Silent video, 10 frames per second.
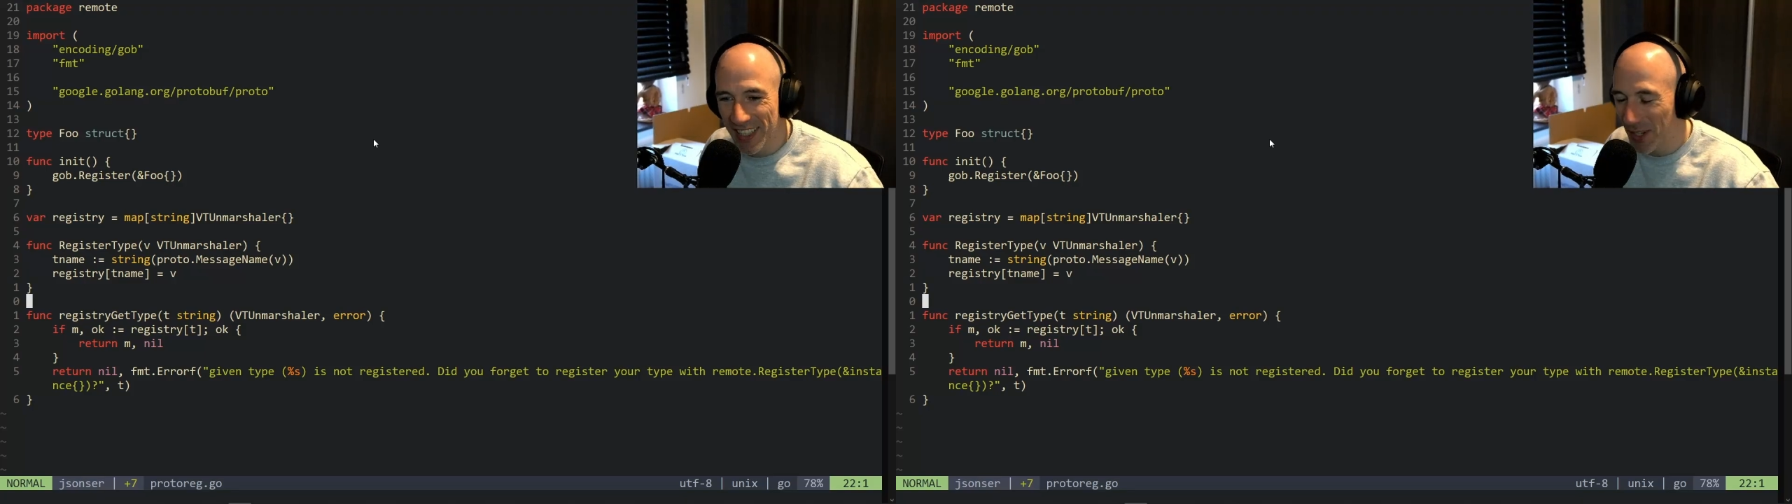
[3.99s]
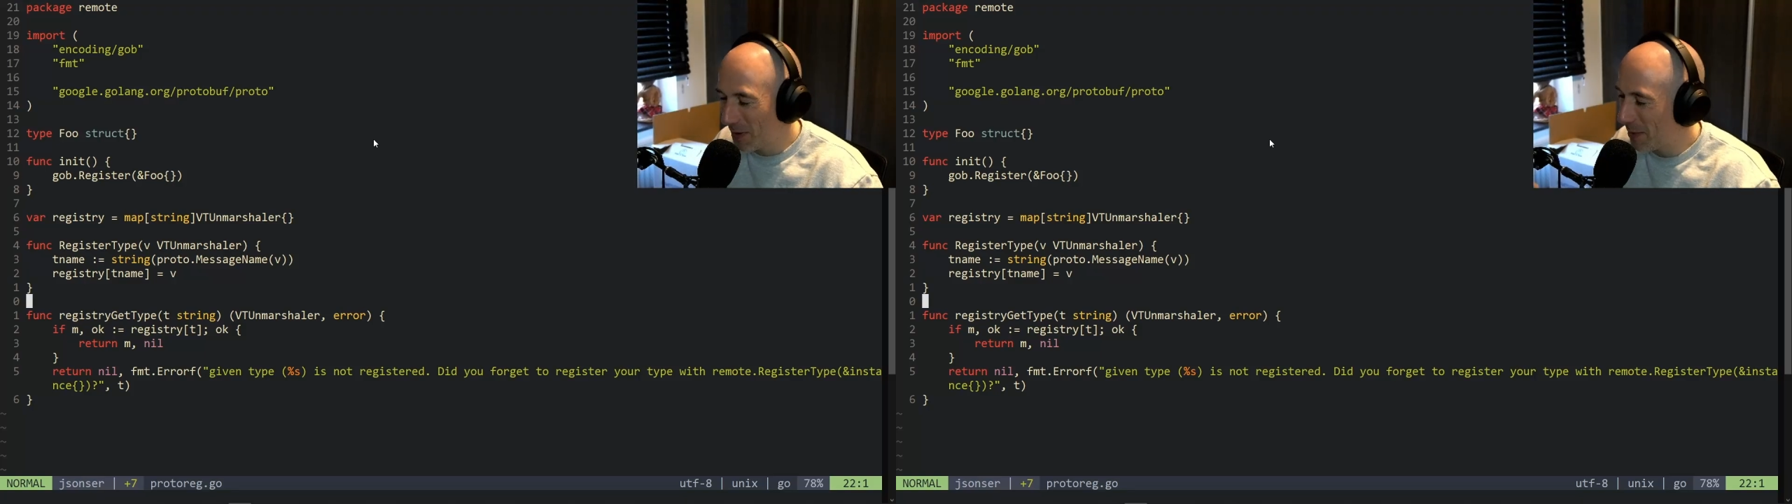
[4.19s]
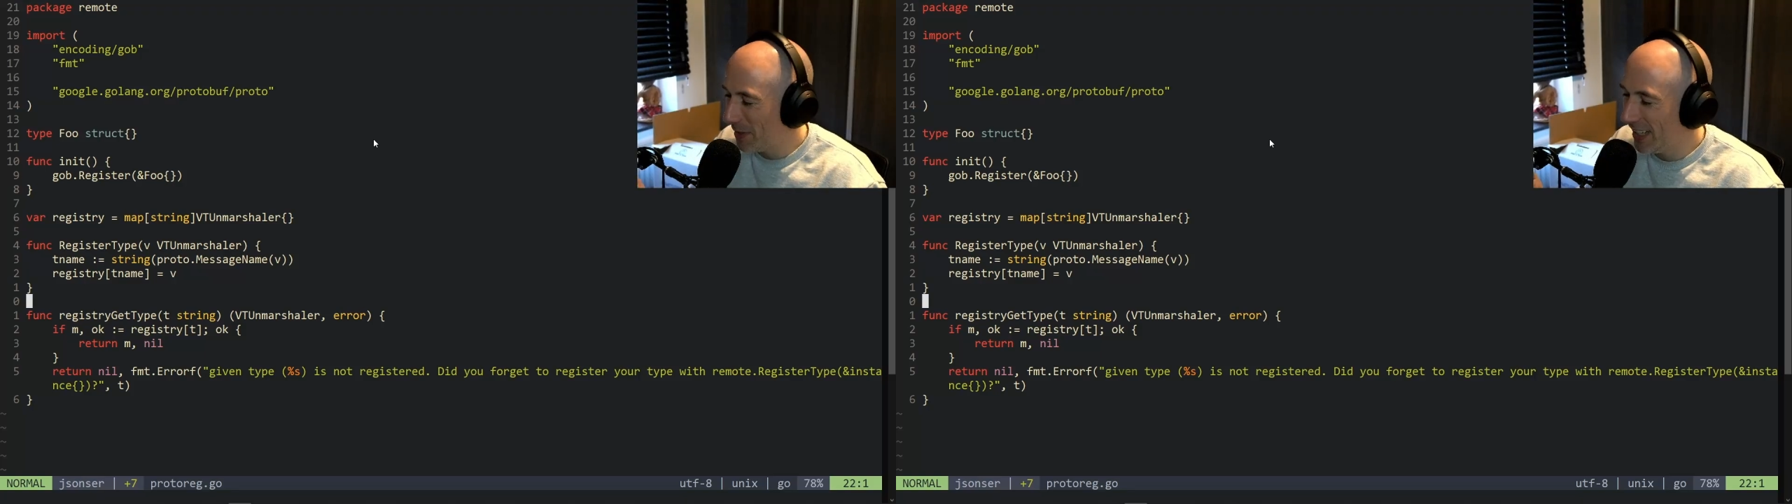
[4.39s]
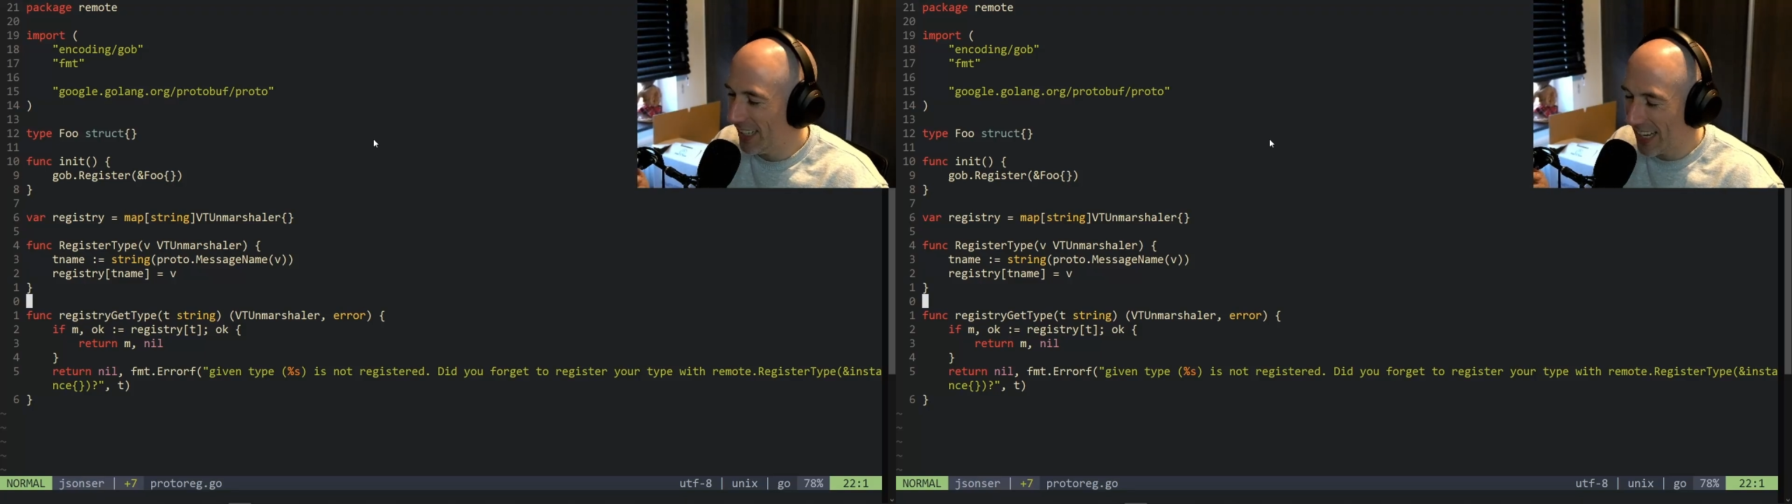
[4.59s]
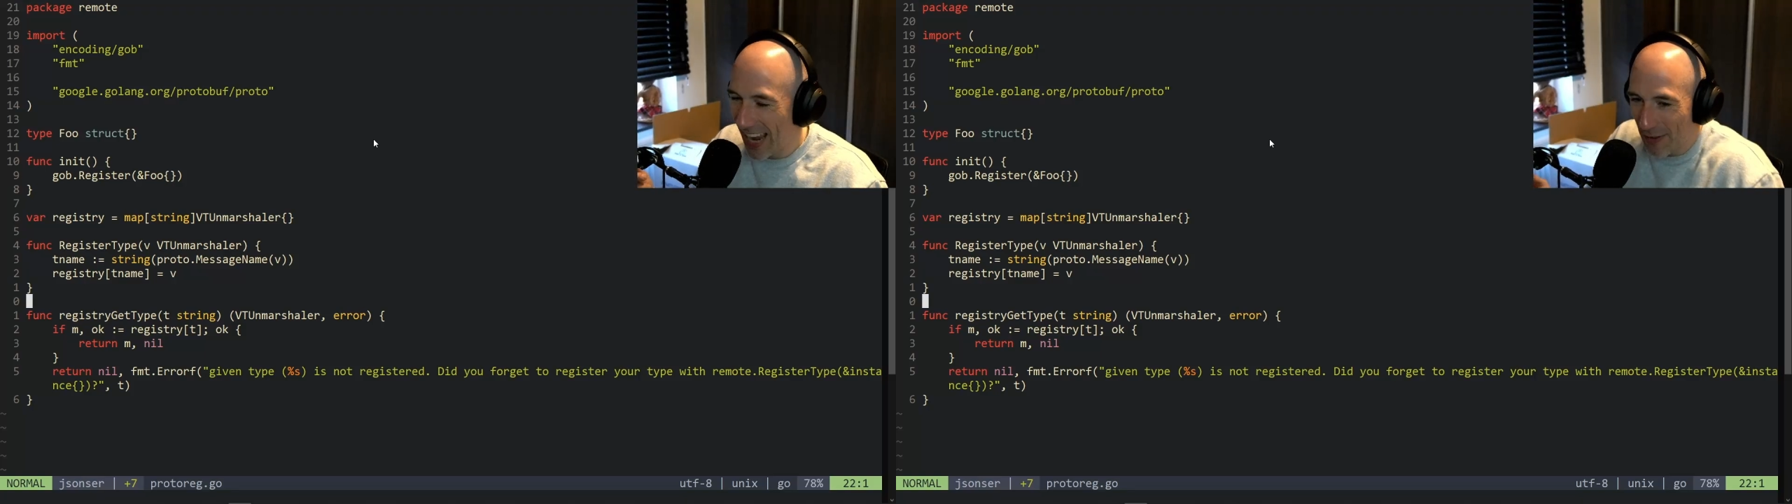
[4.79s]
You know what I mean?
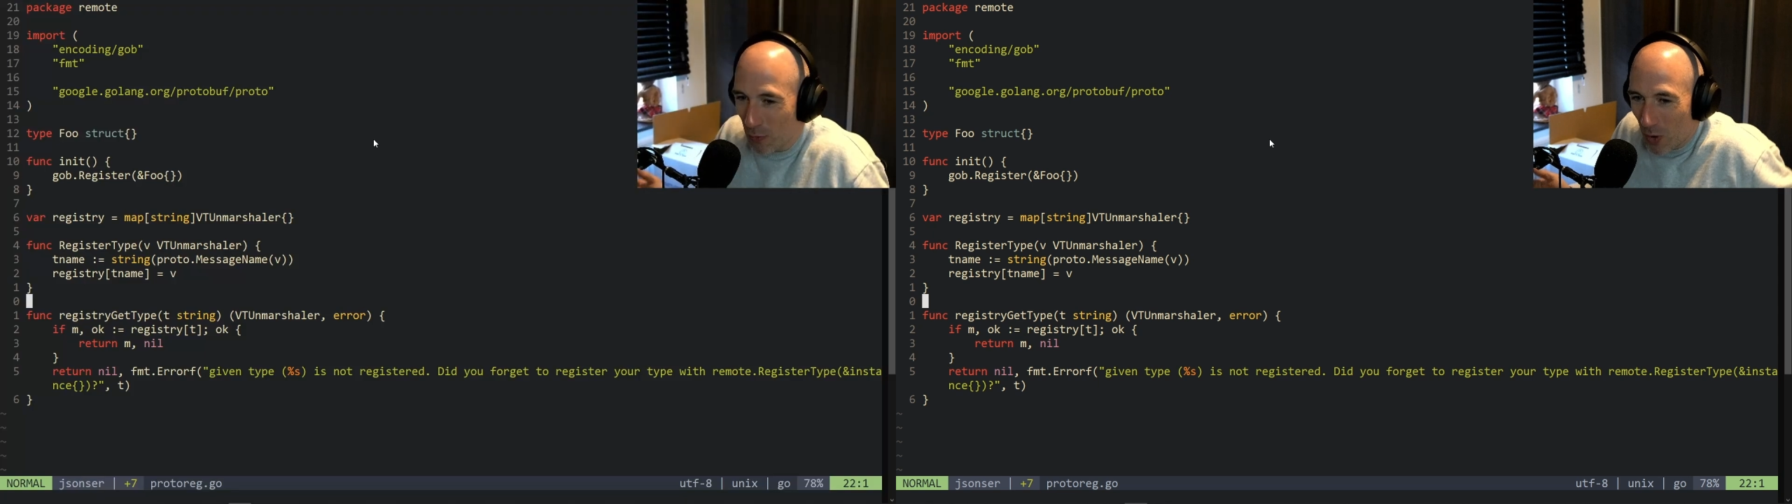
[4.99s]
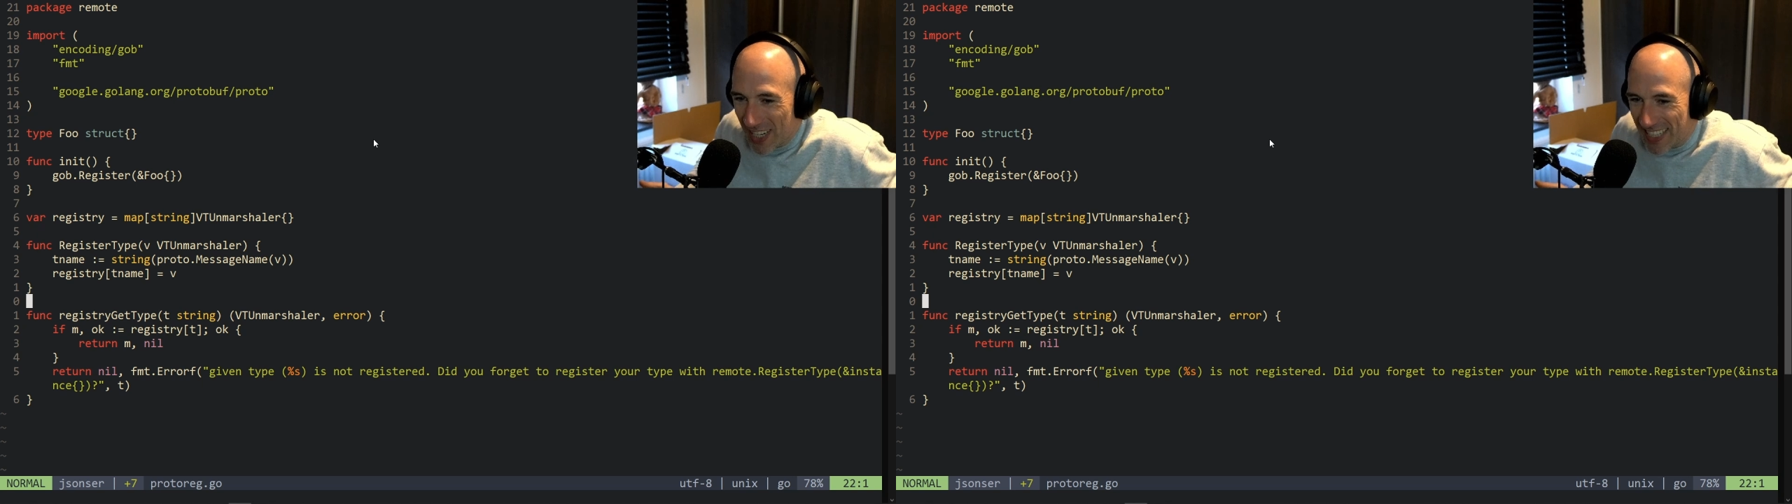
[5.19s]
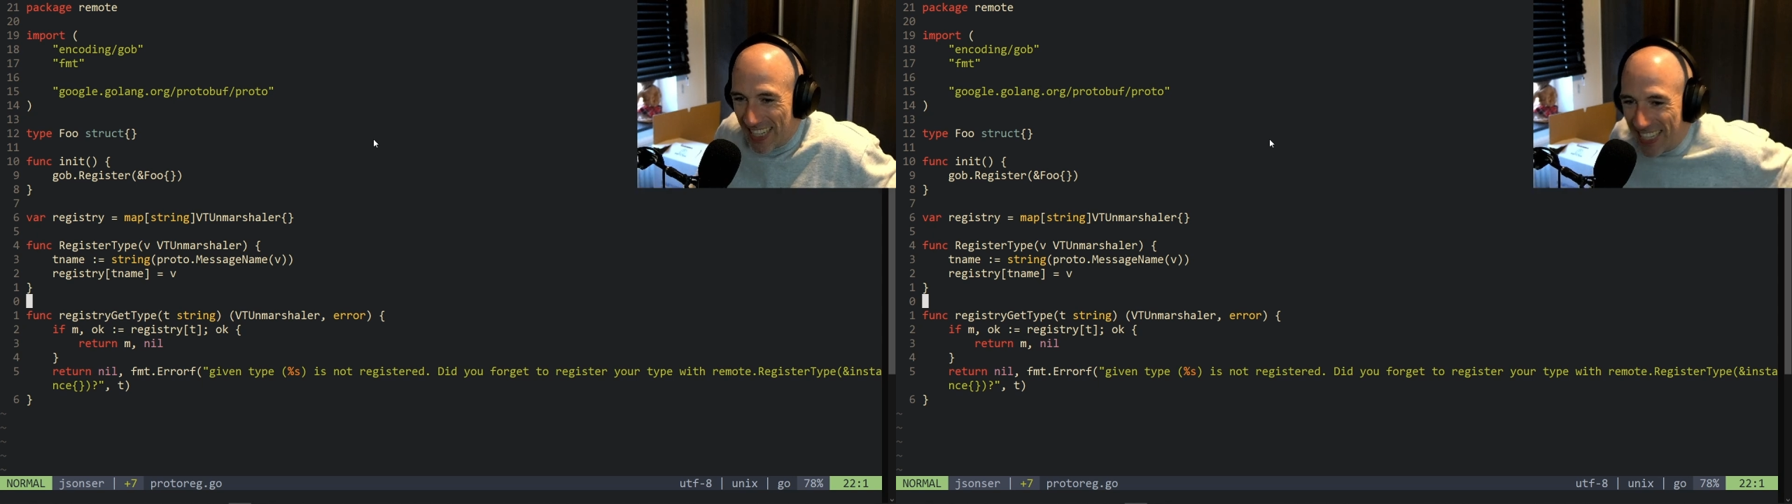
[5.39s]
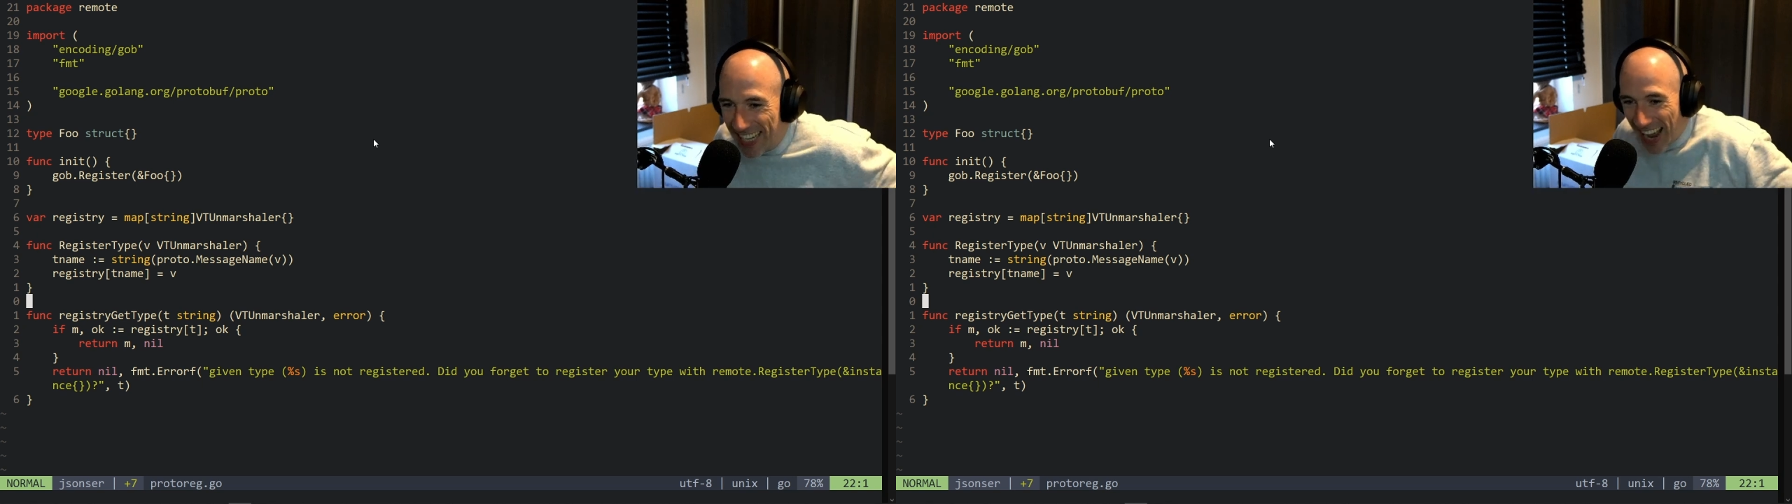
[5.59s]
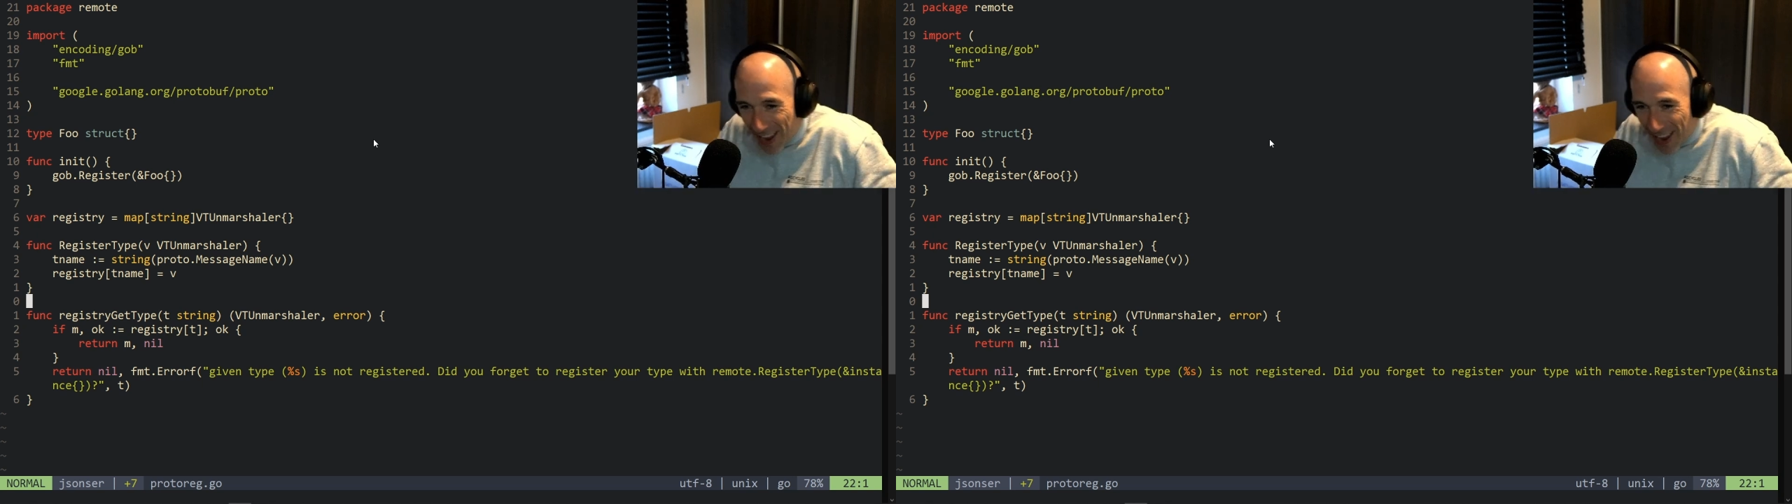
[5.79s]
I have one seat.